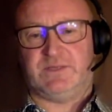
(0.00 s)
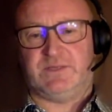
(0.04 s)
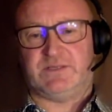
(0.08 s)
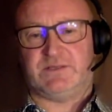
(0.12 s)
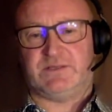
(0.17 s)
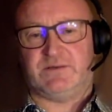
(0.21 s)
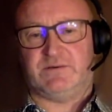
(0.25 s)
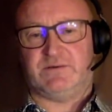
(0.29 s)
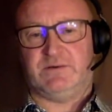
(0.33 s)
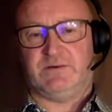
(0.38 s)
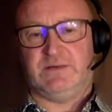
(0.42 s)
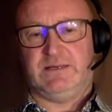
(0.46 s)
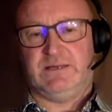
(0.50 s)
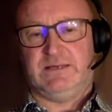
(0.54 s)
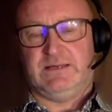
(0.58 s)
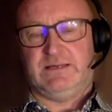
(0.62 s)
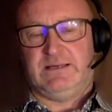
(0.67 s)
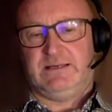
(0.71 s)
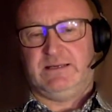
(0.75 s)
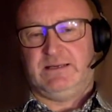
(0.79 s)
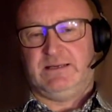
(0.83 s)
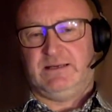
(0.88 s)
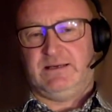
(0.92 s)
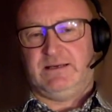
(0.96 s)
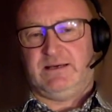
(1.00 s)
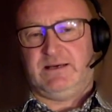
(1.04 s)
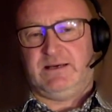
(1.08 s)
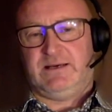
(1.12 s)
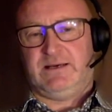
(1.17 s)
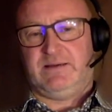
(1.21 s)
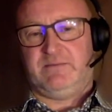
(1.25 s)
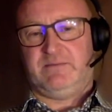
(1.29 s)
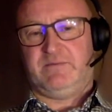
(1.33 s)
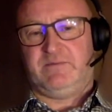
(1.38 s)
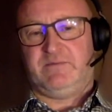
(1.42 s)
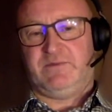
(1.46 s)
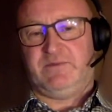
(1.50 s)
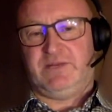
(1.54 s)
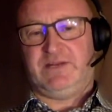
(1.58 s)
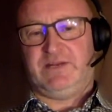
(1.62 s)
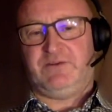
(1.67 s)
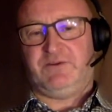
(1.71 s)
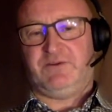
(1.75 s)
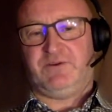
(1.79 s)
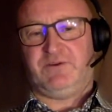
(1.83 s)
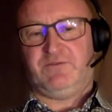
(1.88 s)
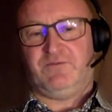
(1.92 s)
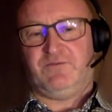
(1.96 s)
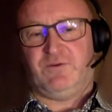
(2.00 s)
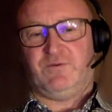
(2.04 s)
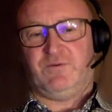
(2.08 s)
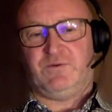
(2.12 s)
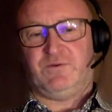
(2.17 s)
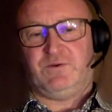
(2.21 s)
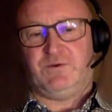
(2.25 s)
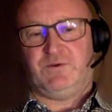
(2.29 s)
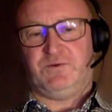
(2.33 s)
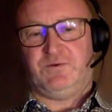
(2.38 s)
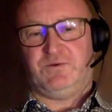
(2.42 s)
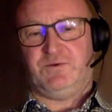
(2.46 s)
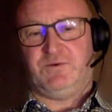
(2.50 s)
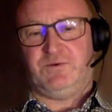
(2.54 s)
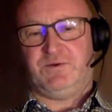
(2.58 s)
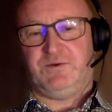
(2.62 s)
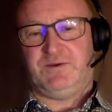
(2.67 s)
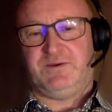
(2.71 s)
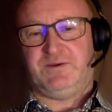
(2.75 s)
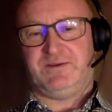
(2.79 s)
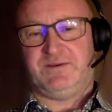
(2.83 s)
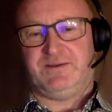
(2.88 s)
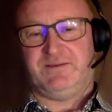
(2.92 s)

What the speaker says: So I'm really looking forward to